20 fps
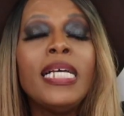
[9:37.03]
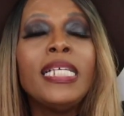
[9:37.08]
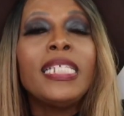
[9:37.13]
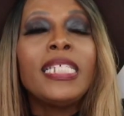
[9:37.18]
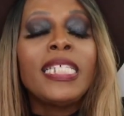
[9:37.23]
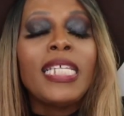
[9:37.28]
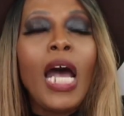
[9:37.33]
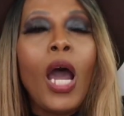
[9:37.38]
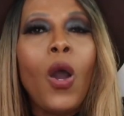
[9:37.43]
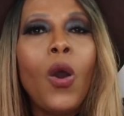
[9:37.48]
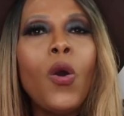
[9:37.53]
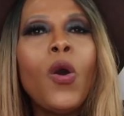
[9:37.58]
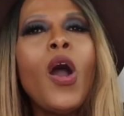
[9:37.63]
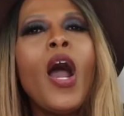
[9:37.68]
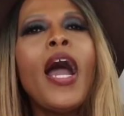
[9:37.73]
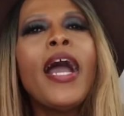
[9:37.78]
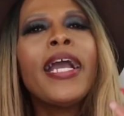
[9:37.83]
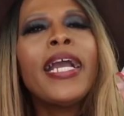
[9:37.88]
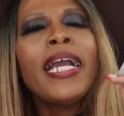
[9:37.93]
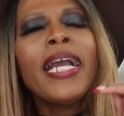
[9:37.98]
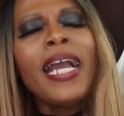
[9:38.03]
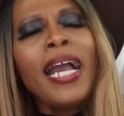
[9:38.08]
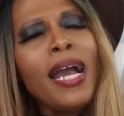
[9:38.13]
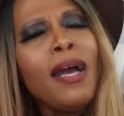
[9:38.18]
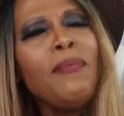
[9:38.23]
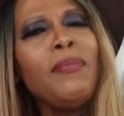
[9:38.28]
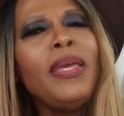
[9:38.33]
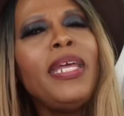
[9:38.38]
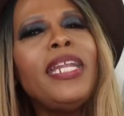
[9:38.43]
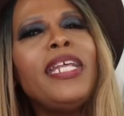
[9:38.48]
So
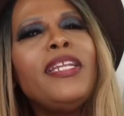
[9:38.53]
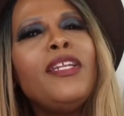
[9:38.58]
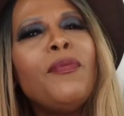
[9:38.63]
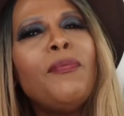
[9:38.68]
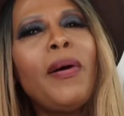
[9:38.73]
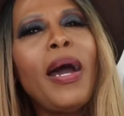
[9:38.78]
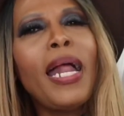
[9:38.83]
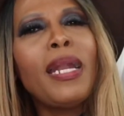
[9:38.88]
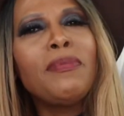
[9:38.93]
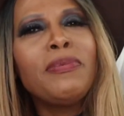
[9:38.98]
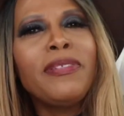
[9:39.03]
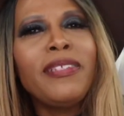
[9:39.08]
comment in the bottom